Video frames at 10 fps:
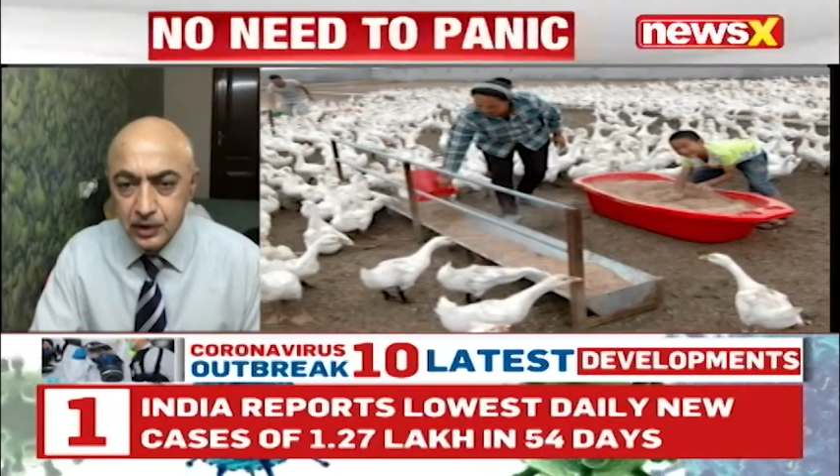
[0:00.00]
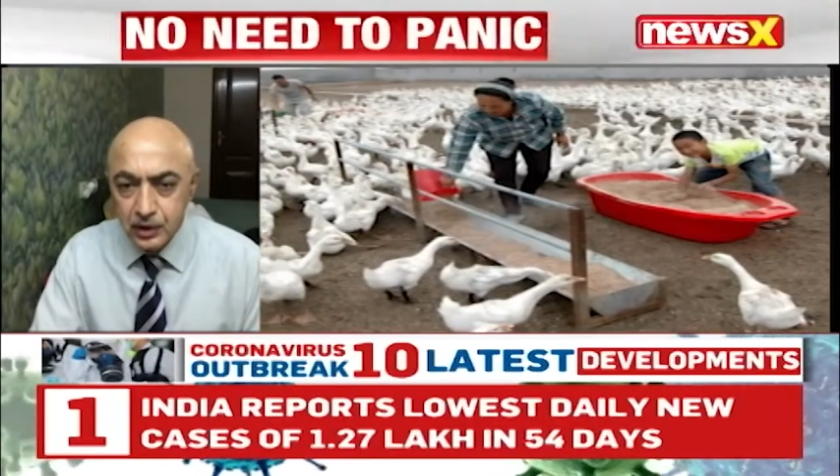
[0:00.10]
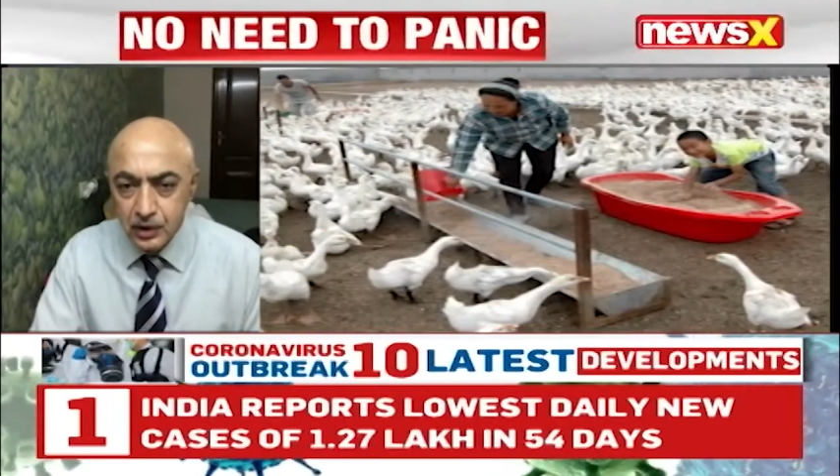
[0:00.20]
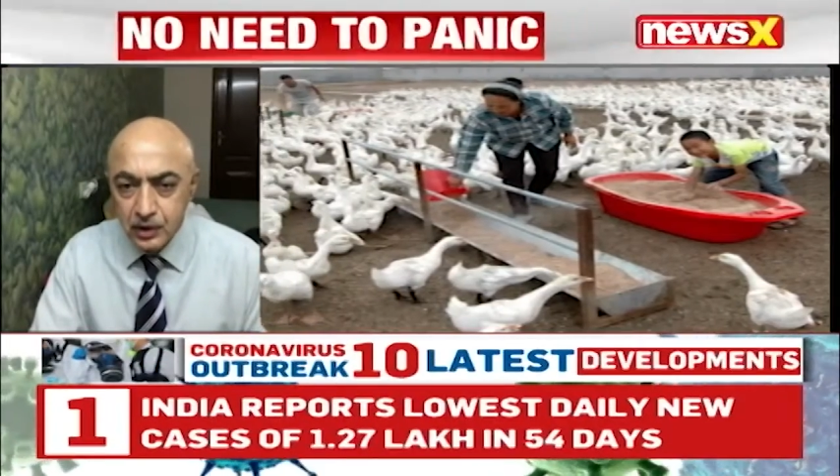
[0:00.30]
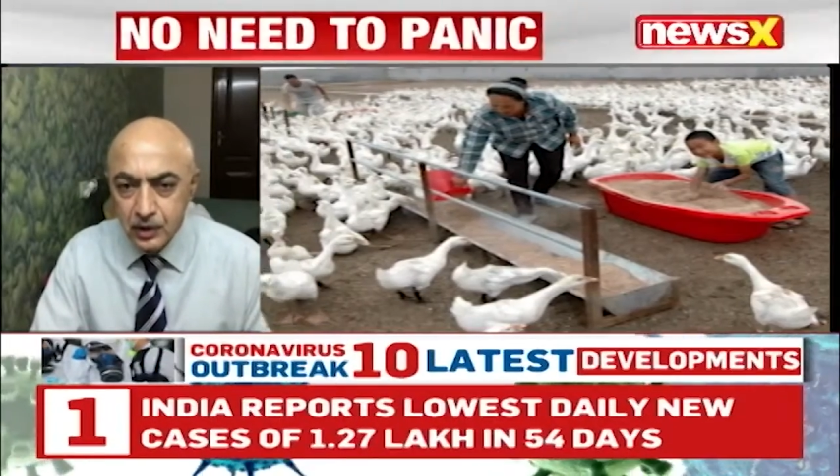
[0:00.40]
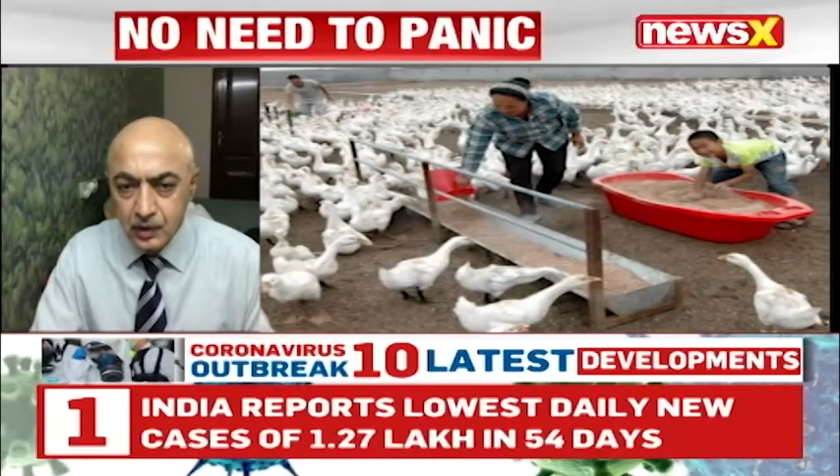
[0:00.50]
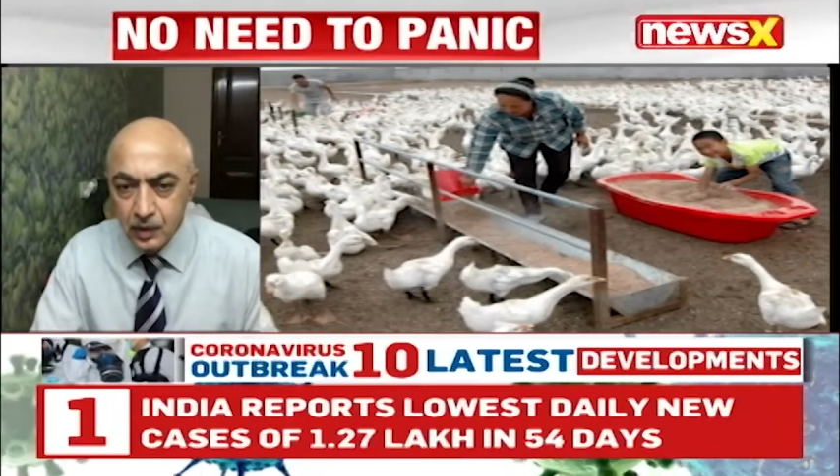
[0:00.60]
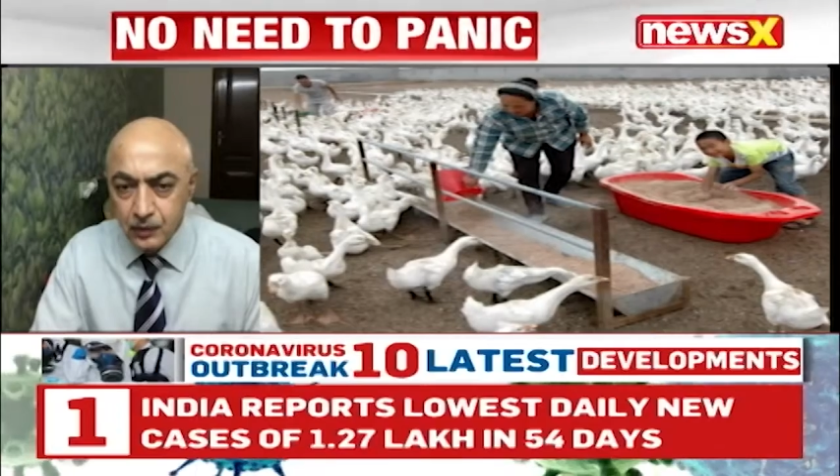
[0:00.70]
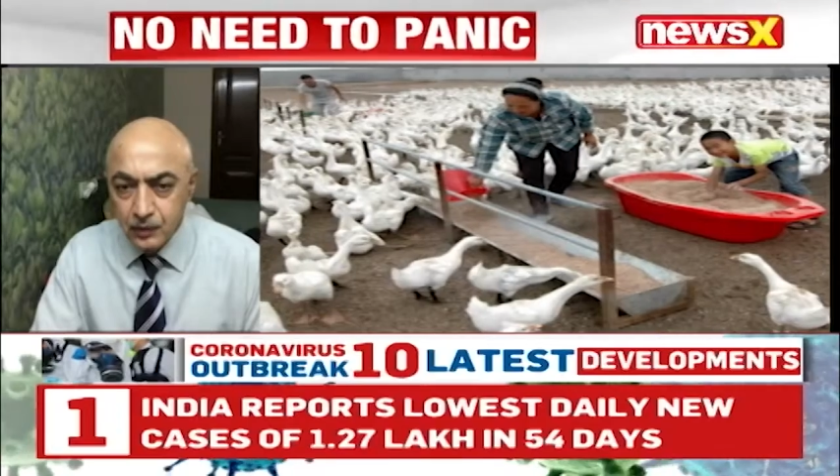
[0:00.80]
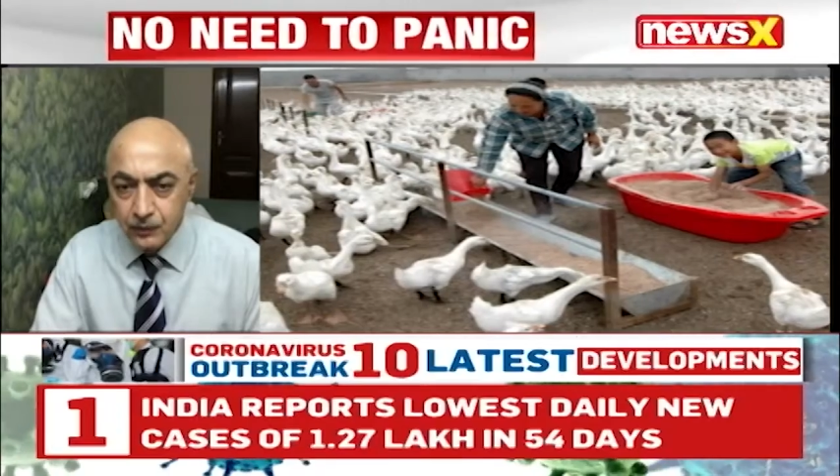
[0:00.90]

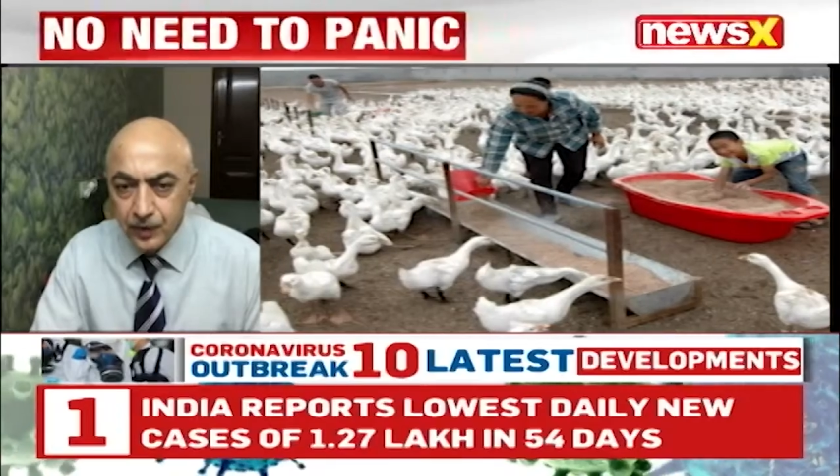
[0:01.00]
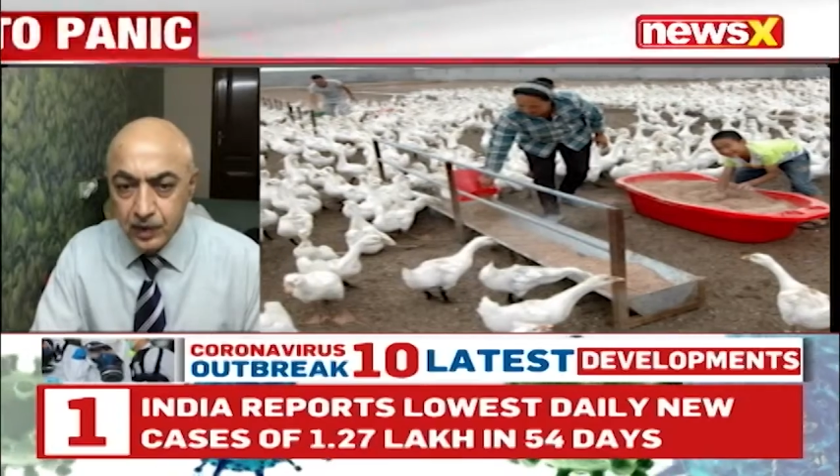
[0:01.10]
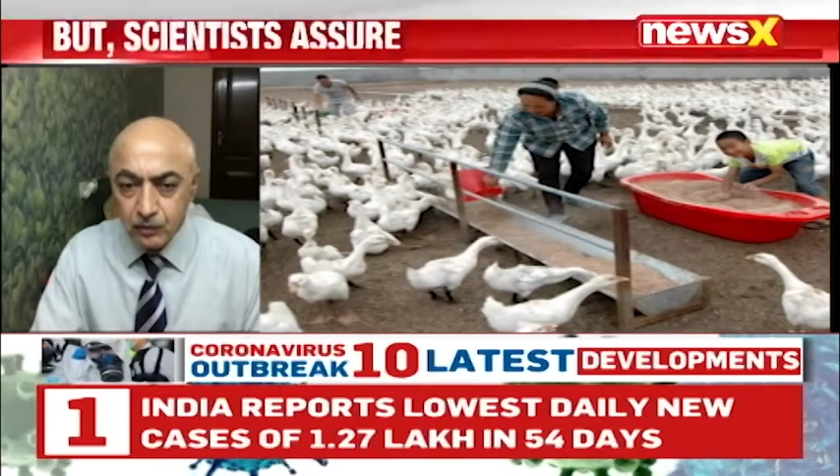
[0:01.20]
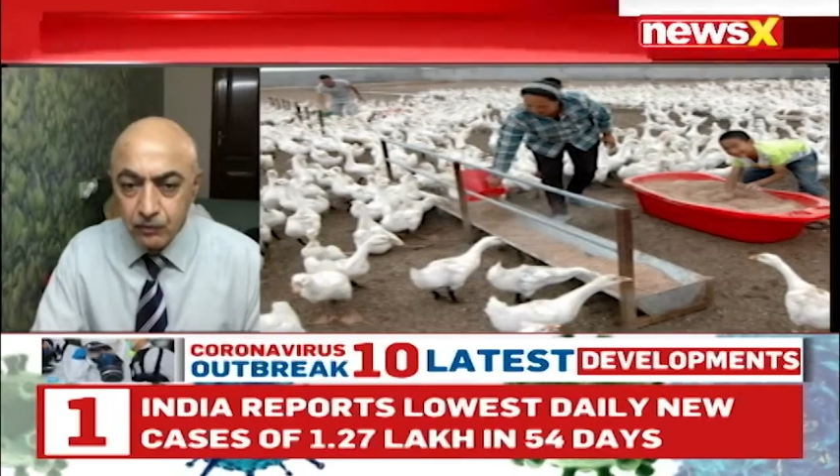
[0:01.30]
In fact,